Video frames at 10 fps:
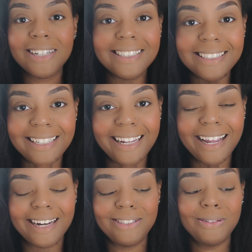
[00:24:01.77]
you can see,
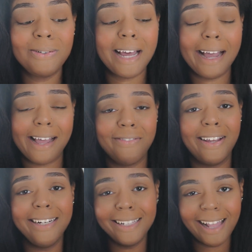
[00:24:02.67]
I do not have
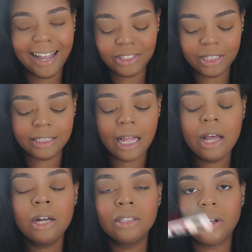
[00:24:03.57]
any lashes,
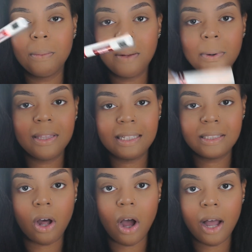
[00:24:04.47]
so I'm gonna put
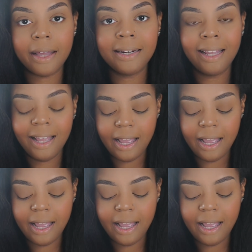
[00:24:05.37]
this on.